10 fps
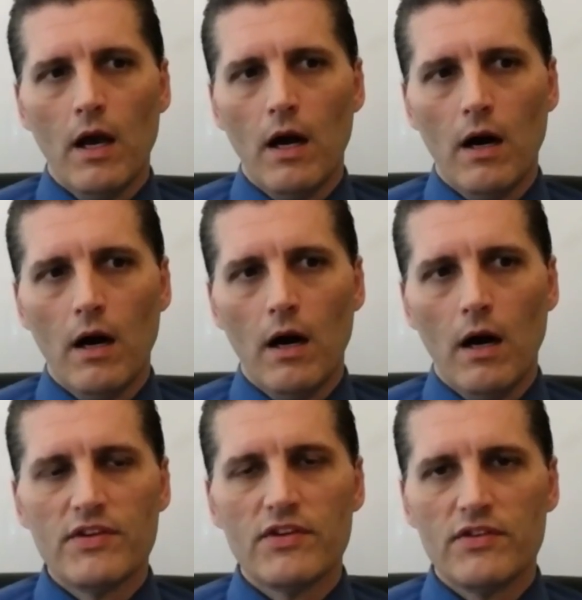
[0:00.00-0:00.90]
Um,
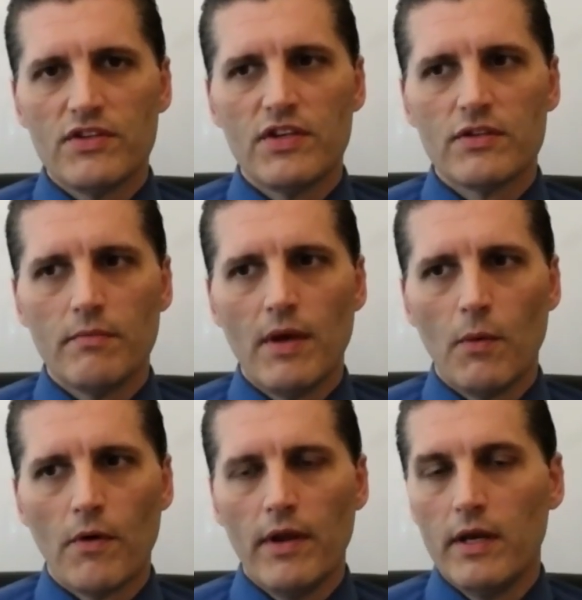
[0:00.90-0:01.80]
and this is the system
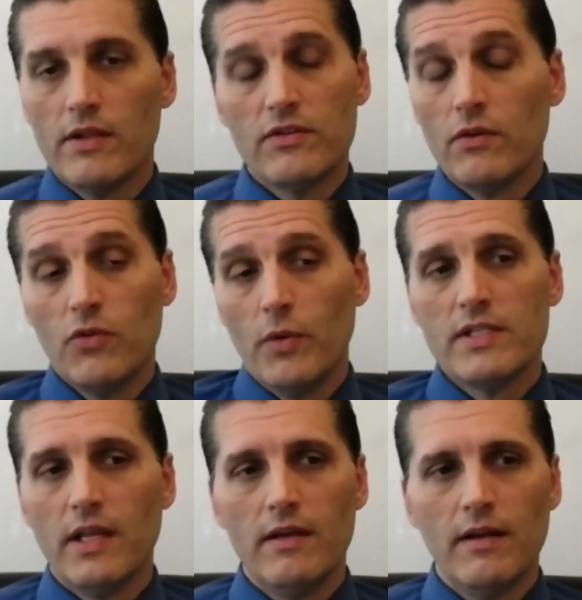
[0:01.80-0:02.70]
that we're in. It's so
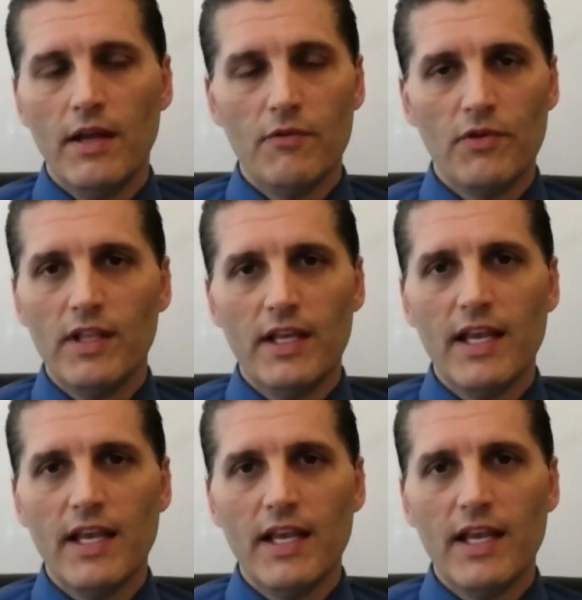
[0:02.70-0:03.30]
twisted. It really